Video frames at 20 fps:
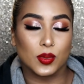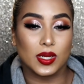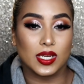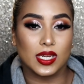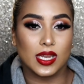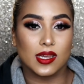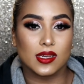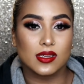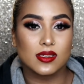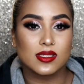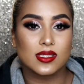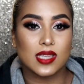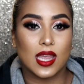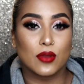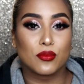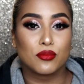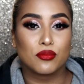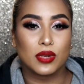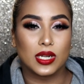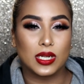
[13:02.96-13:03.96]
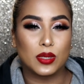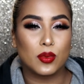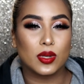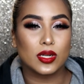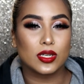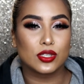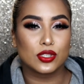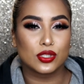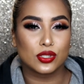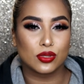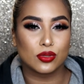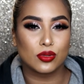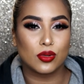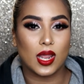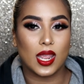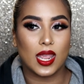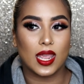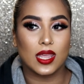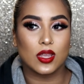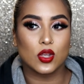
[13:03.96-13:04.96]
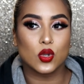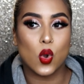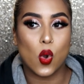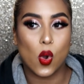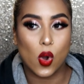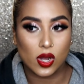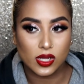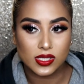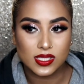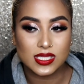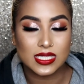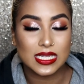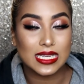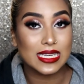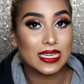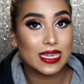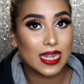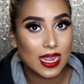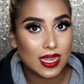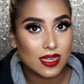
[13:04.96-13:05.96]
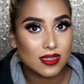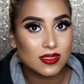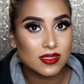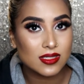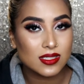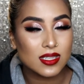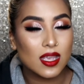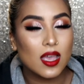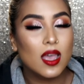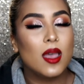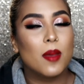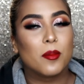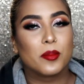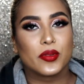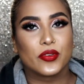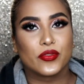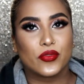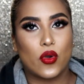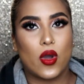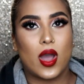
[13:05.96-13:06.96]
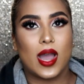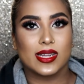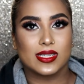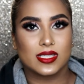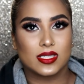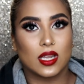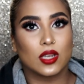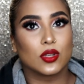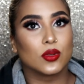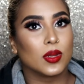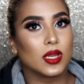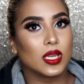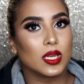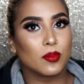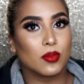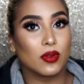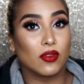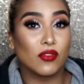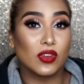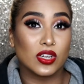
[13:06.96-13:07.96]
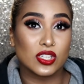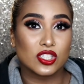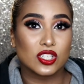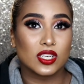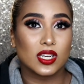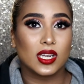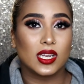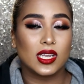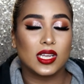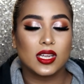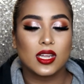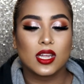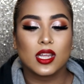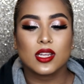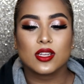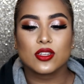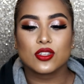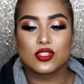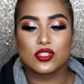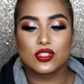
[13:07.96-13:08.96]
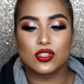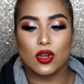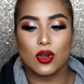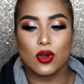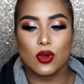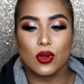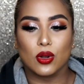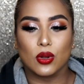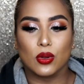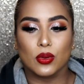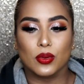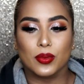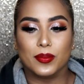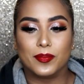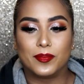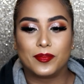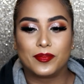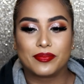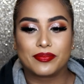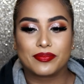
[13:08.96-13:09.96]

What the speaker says: doing nails. I really want to do a course in nails before I start doing it professionally. So